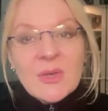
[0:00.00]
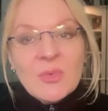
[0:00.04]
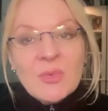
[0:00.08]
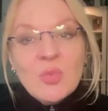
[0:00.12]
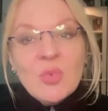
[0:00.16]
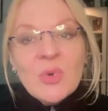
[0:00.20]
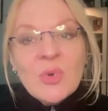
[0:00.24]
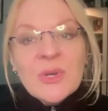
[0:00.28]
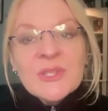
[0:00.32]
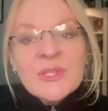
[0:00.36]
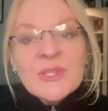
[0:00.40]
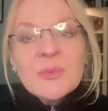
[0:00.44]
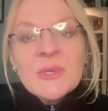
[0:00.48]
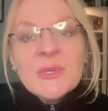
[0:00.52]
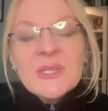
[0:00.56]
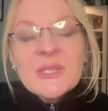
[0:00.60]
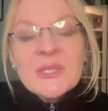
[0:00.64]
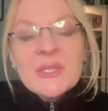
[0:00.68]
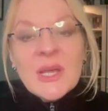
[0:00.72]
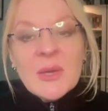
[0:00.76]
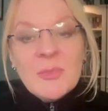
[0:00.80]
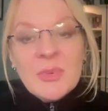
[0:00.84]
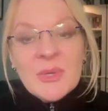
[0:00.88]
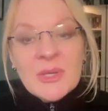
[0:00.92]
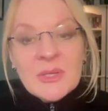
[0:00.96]
Once we
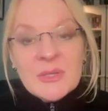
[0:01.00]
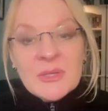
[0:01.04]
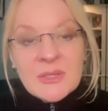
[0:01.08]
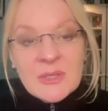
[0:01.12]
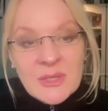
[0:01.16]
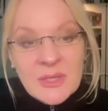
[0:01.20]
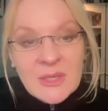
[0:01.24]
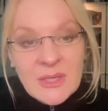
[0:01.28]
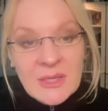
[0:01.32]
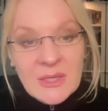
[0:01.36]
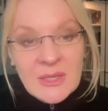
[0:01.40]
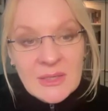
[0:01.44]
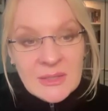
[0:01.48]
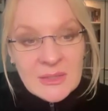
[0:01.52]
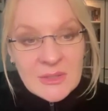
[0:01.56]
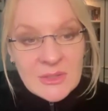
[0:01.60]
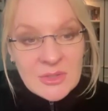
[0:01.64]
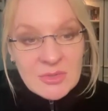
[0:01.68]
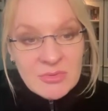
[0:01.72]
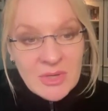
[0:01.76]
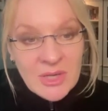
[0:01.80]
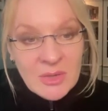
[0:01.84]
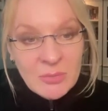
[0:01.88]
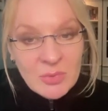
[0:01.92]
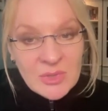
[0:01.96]
step into the healing
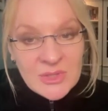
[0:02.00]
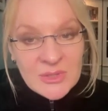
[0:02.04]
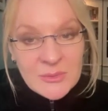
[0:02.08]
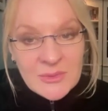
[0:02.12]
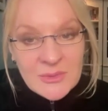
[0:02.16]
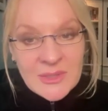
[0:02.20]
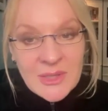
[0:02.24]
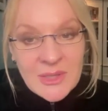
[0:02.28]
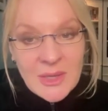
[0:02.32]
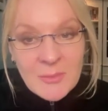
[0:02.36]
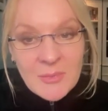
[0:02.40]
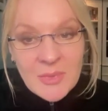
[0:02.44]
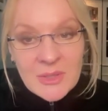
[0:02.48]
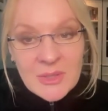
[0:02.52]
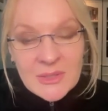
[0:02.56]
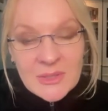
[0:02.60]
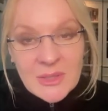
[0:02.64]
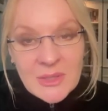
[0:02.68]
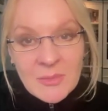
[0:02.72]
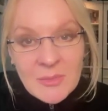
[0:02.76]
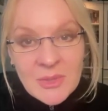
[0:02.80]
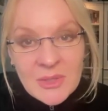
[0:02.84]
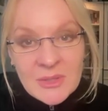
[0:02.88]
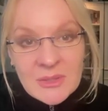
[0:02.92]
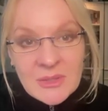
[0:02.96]
stream, once we
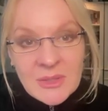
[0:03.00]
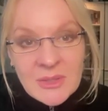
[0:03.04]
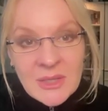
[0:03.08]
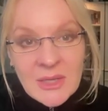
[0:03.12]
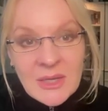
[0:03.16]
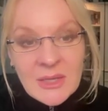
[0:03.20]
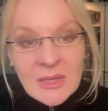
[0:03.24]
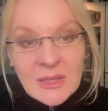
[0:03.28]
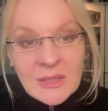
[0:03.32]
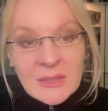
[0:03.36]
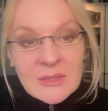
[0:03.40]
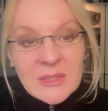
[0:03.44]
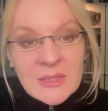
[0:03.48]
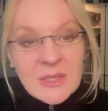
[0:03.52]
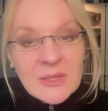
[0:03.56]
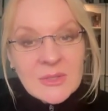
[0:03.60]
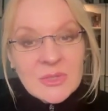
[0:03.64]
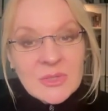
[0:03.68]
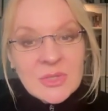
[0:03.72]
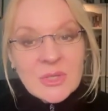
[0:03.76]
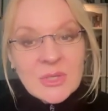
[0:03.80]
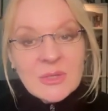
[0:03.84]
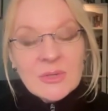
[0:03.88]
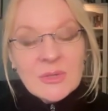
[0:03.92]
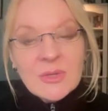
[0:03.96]
step into the healing
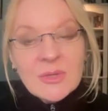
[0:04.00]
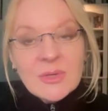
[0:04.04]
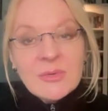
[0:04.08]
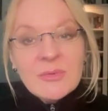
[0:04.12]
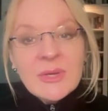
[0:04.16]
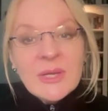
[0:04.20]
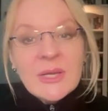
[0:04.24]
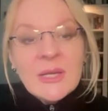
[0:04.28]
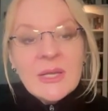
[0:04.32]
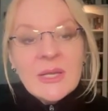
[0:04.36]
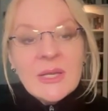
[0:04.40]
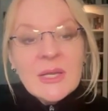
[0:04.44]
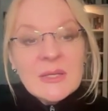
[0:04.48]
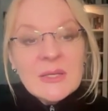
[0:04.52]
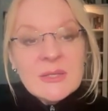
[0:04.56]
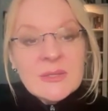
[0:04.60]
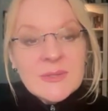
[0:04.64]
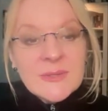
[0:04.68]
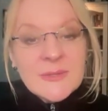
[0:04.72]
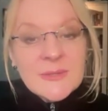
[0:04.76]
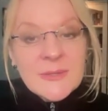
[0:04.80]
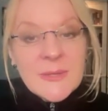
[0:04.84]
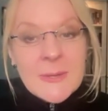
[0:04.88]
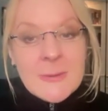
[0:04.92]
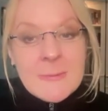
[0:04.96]
intention, there really is